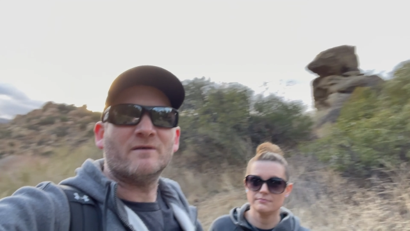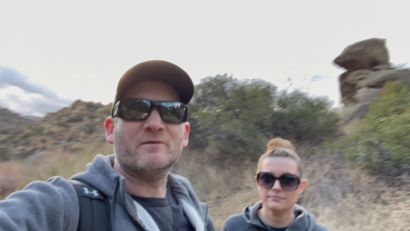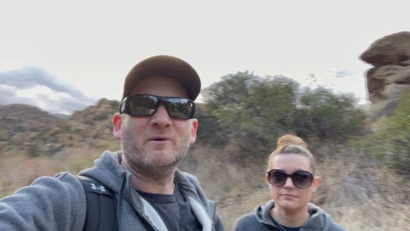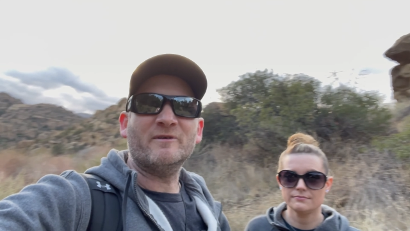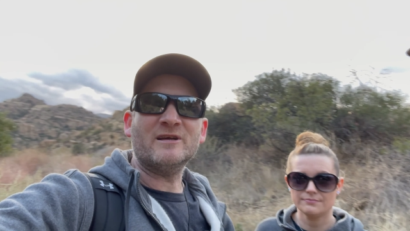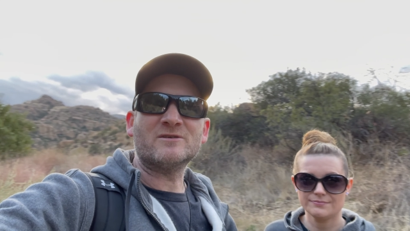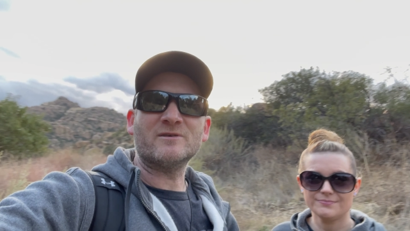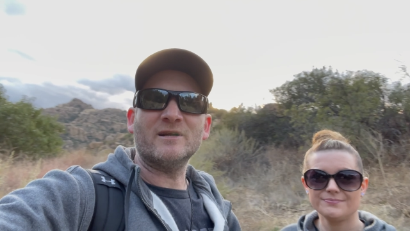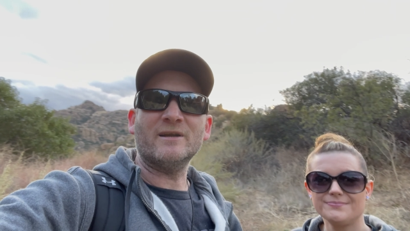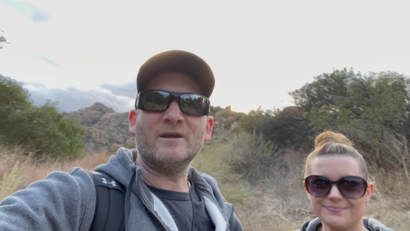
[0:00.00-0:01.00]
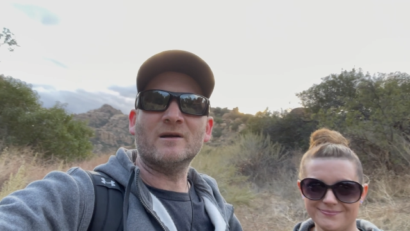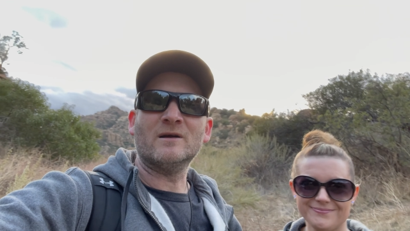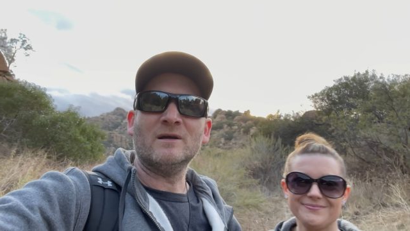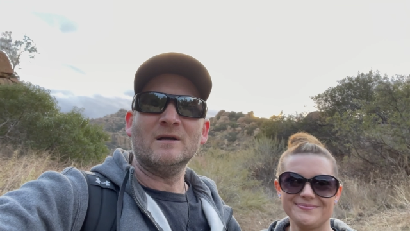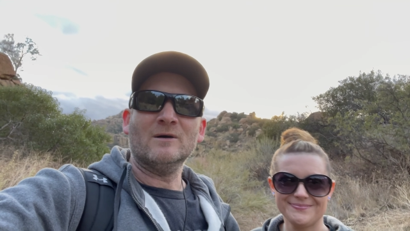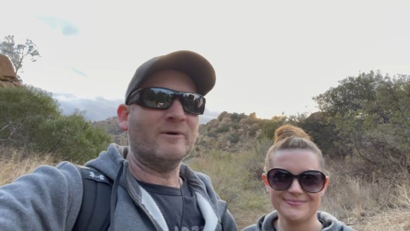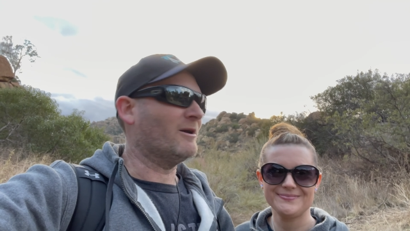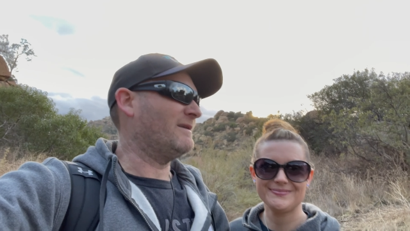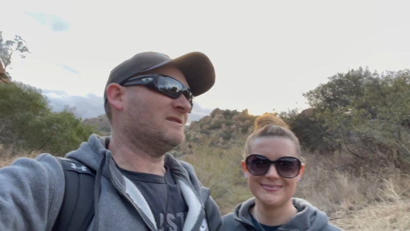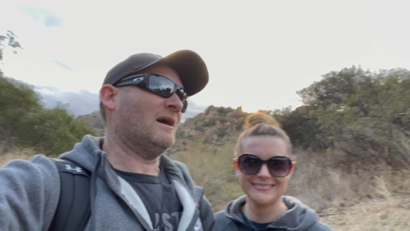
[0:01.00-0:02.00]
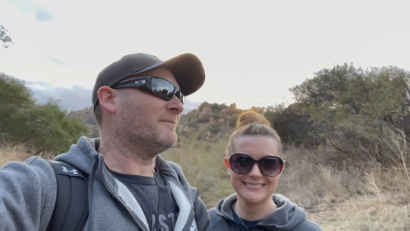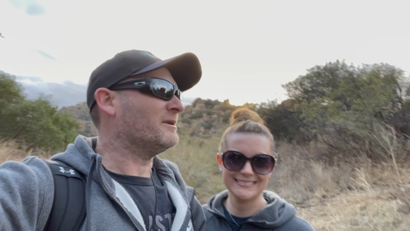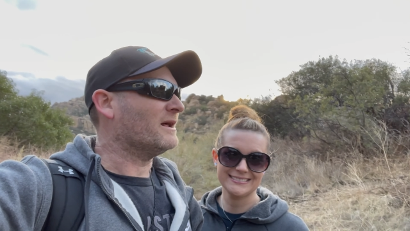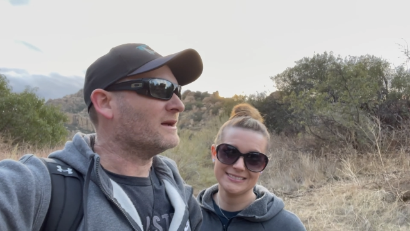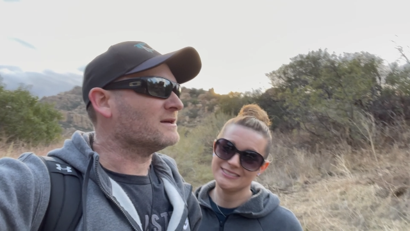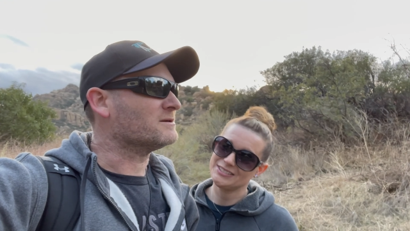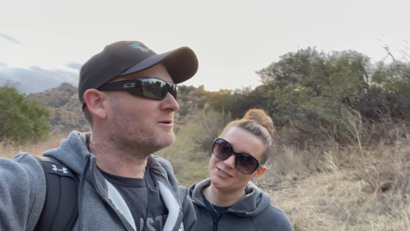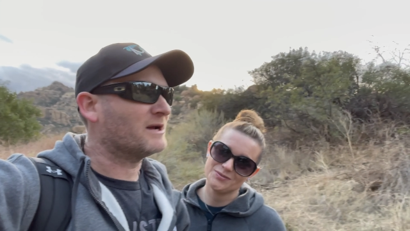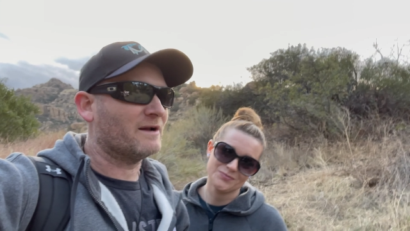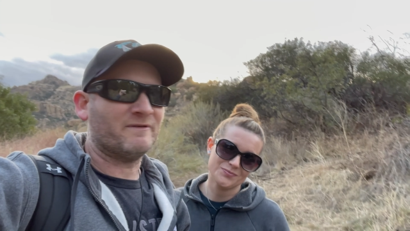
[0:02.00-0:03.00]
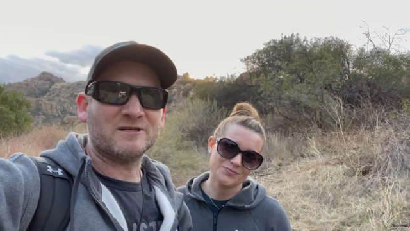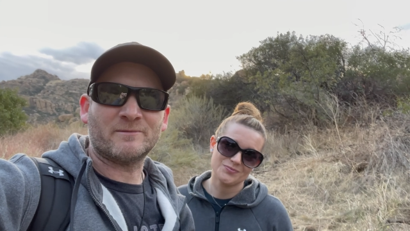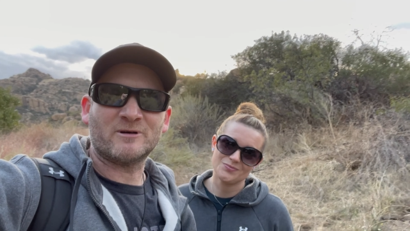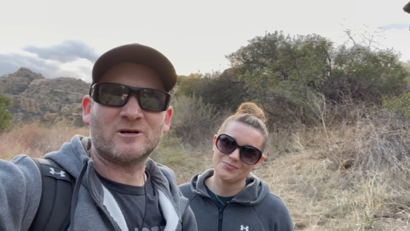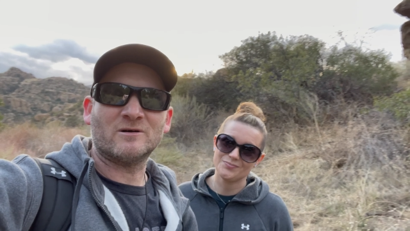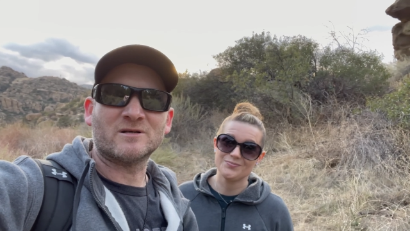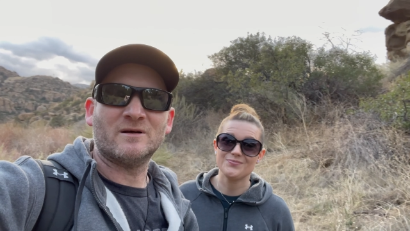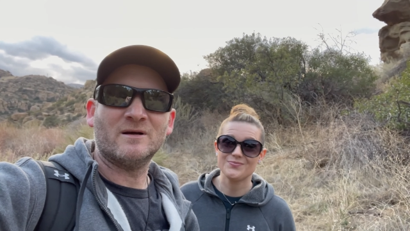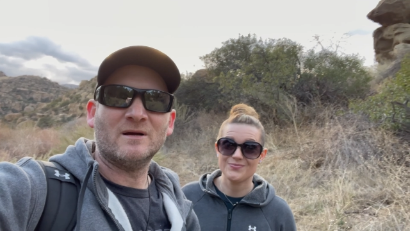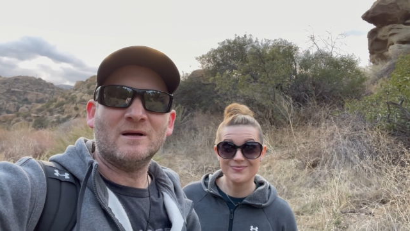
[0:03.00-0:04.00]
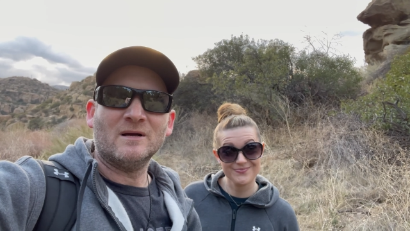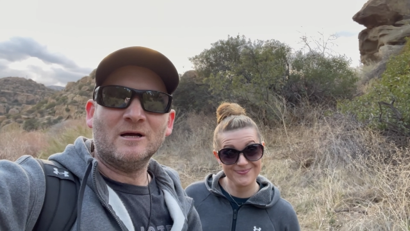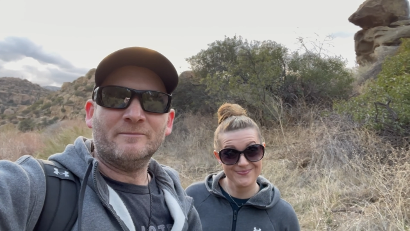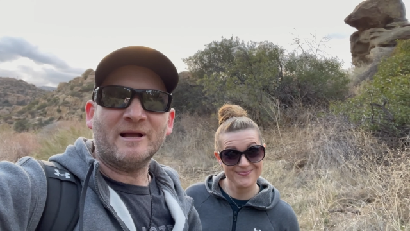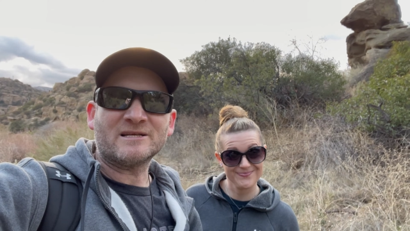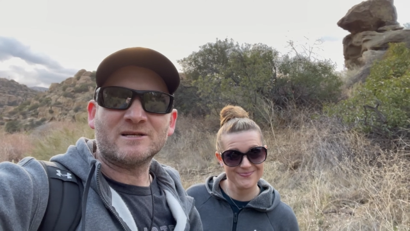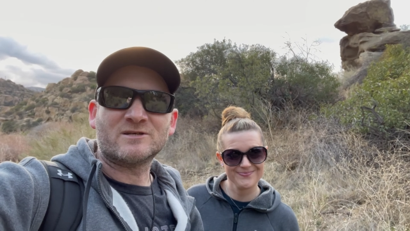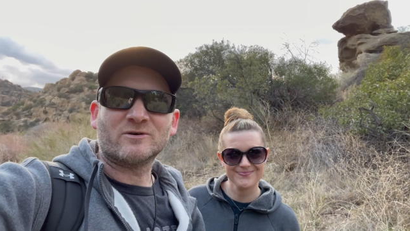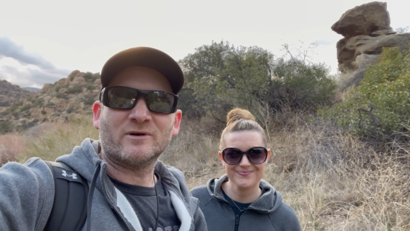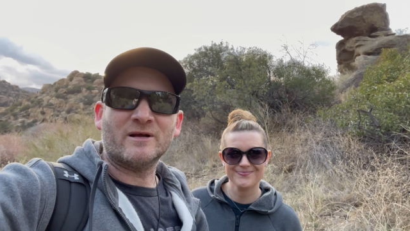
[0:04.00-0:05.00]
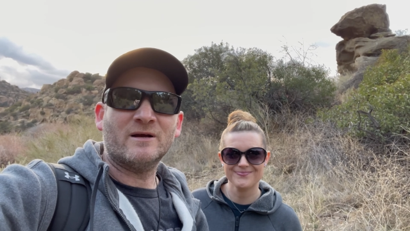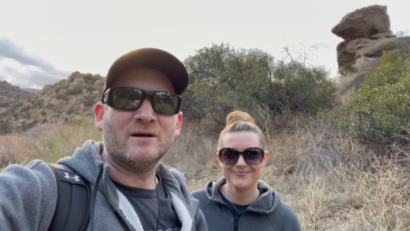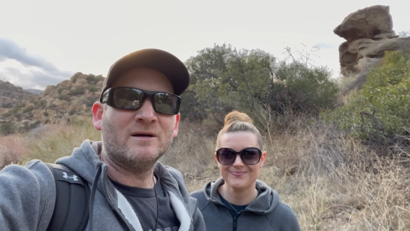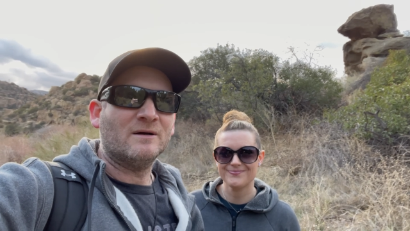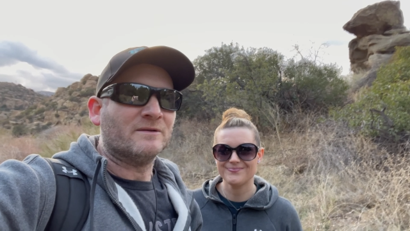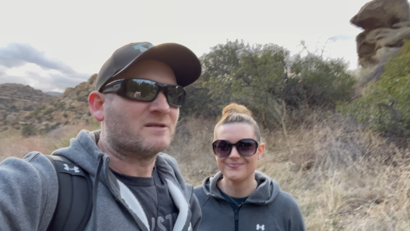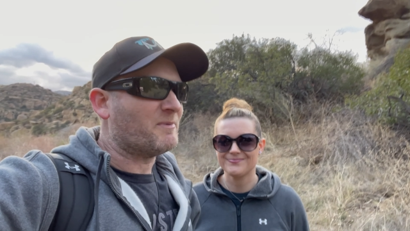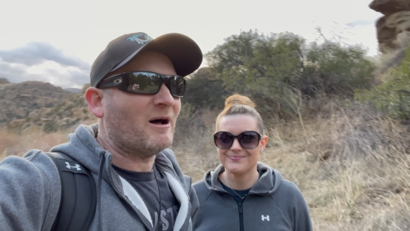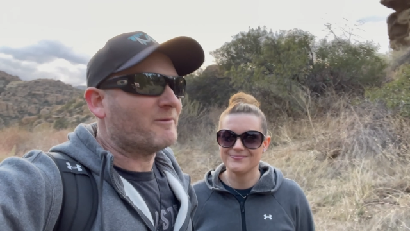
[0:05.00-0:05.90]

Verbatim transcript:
Speaker 1: of the movie history in here. We don't have time today because we got to finish up our Charles Manson story. Spahn